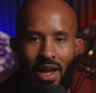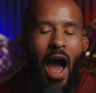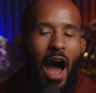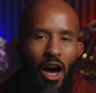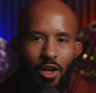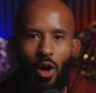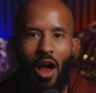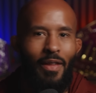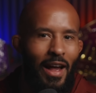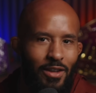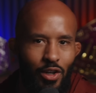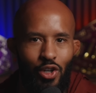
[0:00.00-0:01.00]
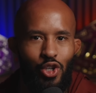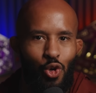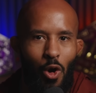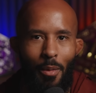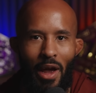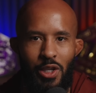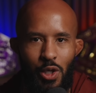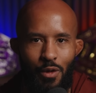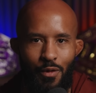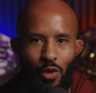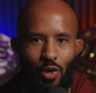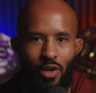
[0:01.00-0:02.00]
How do I like to enjoy my G
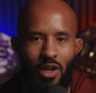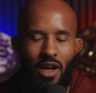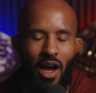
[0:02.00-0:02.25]
Fuel?